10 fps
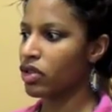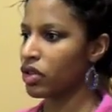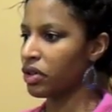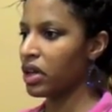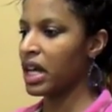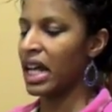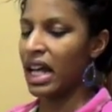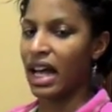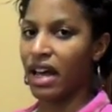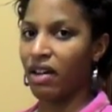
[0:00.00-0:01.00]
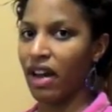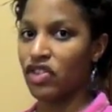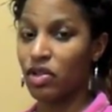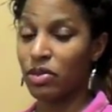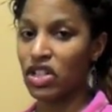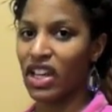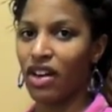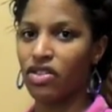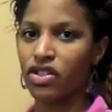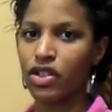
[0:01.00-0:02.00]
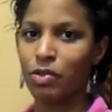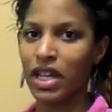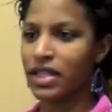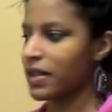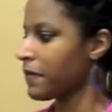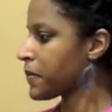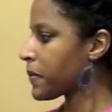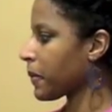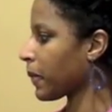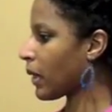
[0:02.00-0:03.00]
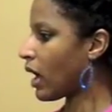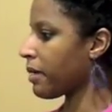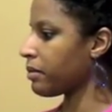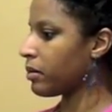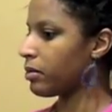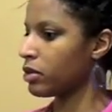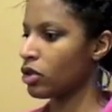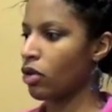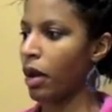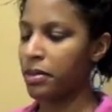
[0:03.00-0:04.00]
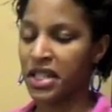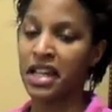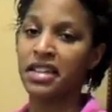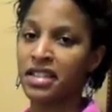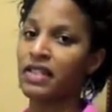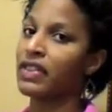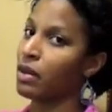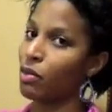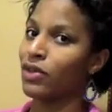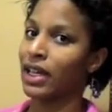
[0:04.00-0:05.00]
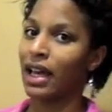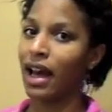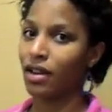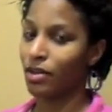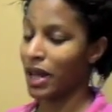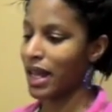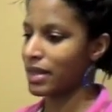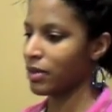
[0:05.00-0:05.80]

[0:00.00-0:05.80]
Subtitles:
so I don't have too much counter space. So I'm taking stuff and I'm moving it out of the way as I'm